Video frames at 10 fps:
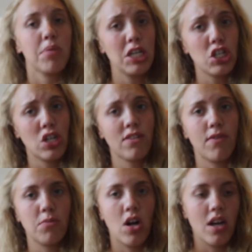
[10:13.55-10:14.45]
pretty sure it's
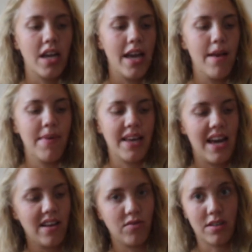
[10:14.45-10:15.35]
from Target and my
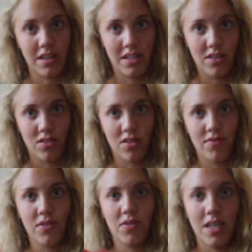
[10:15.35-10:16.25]
cat is right here
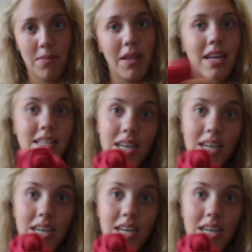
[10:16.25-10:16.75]
so you can see it.